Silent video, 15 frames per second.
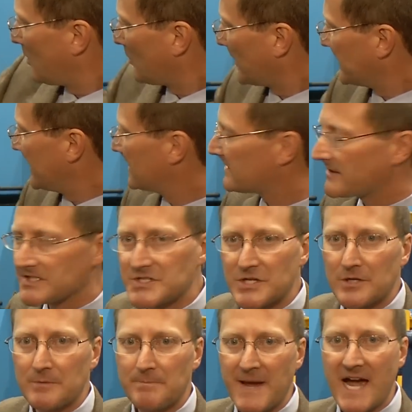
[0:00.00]
When the end of the
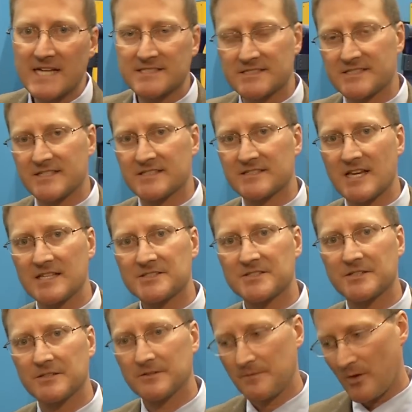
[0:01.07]
tube passes the
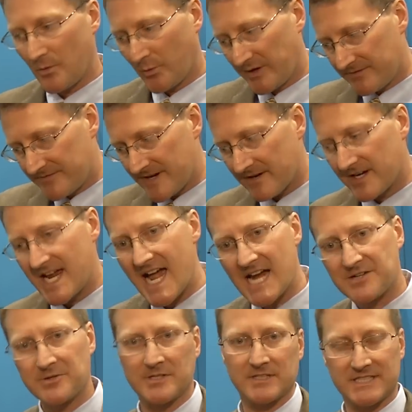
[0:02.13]
sensor, we very
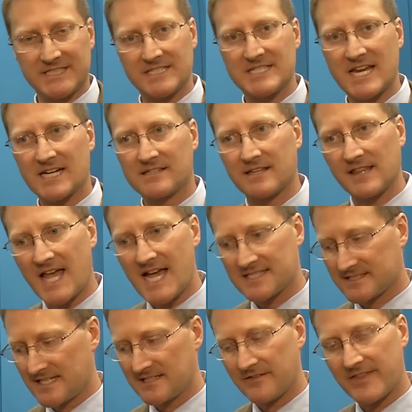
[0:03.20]
accurately detect the
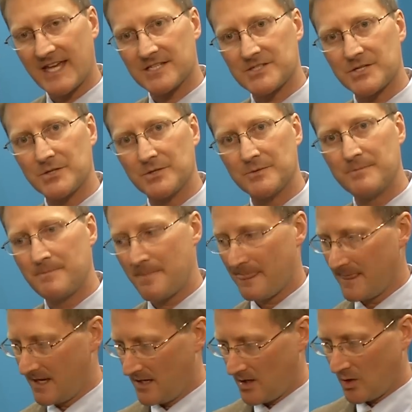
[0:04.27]
last end of that tube.
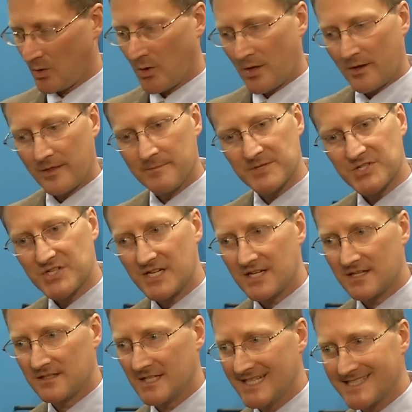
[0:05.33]
The
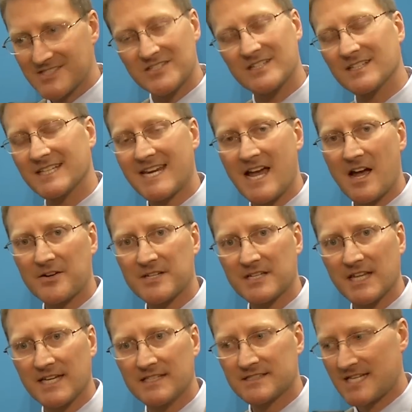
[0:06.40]
machine instantly
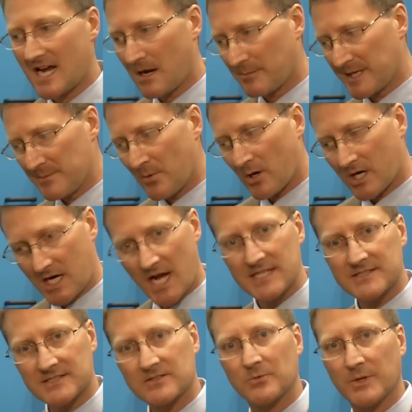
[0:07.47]
calculates how many more
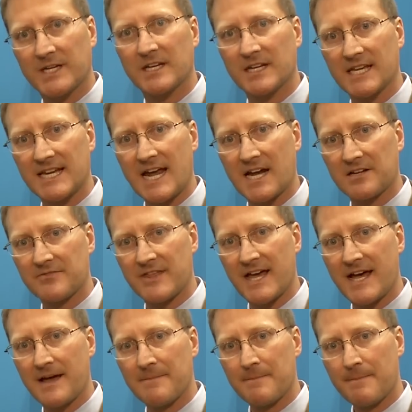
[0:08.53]
cuts we can get out of
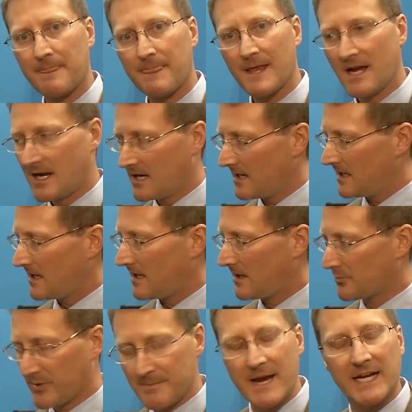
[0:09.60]
that
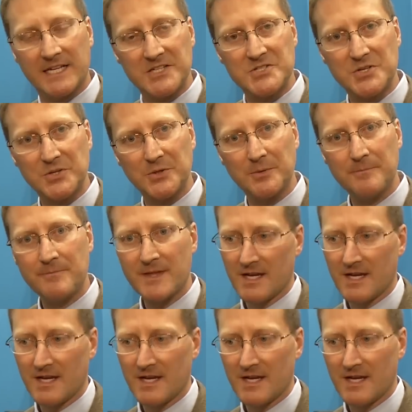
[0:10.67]
remaining tube.